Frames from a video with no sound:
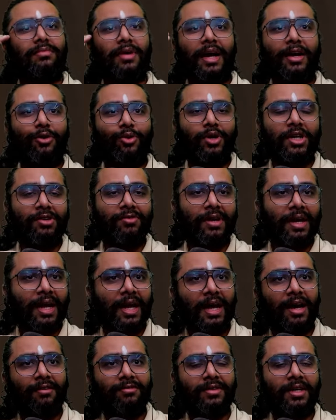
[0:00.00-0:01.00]
I don't even
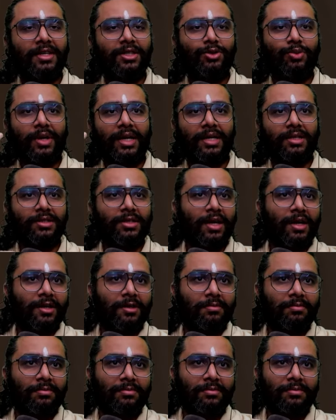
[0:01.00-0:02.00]
have that
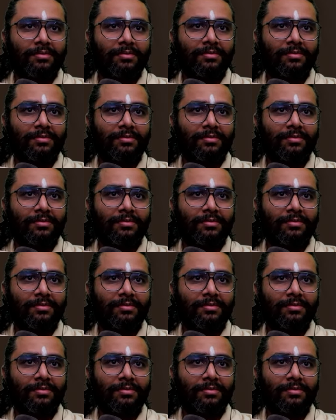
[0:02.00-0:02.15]
Swarajnanam.